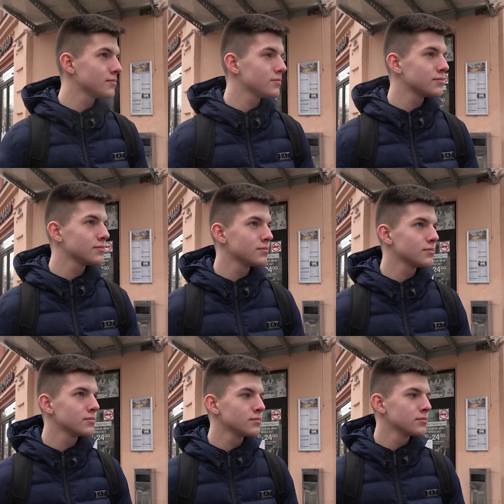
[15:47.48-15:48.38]
What are their
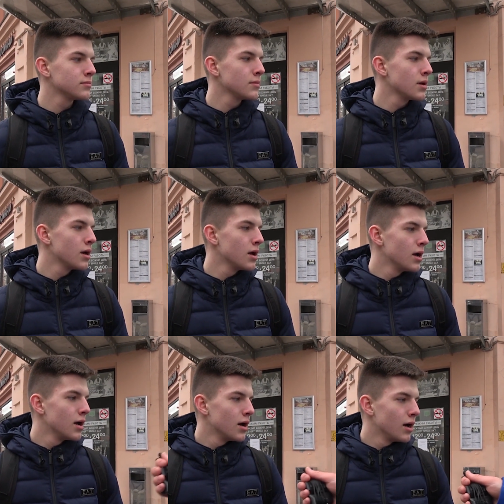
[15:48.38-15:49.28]
pros?
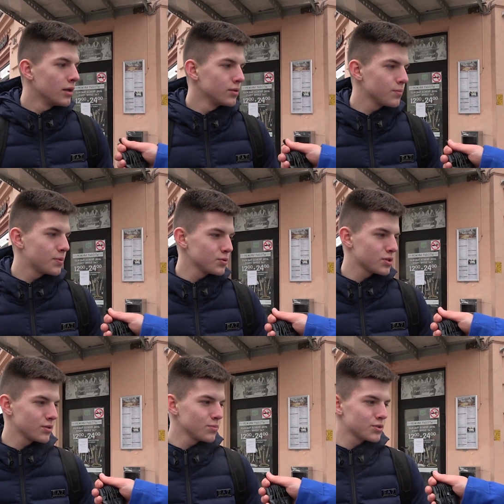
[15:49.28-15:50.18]
If you look
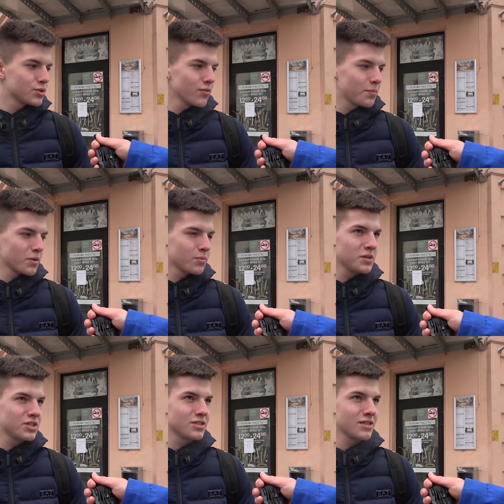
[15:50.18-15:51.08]
from economic point
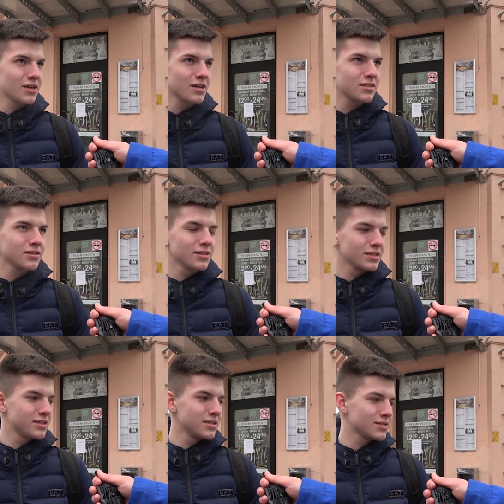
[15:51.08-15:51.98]
of view, it
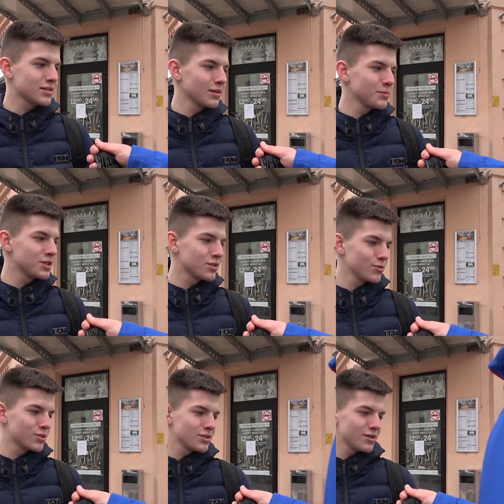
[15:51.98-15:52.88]
takes fewer
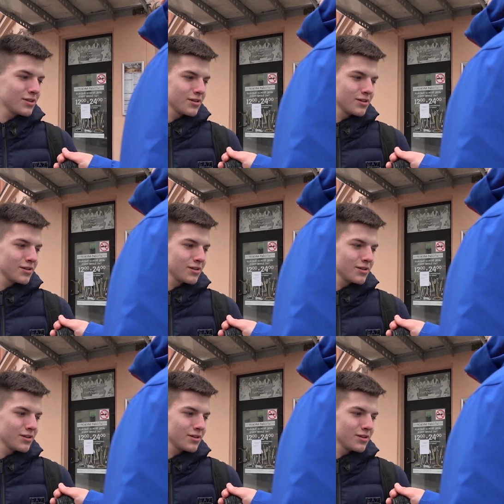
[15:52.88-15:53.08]
costs.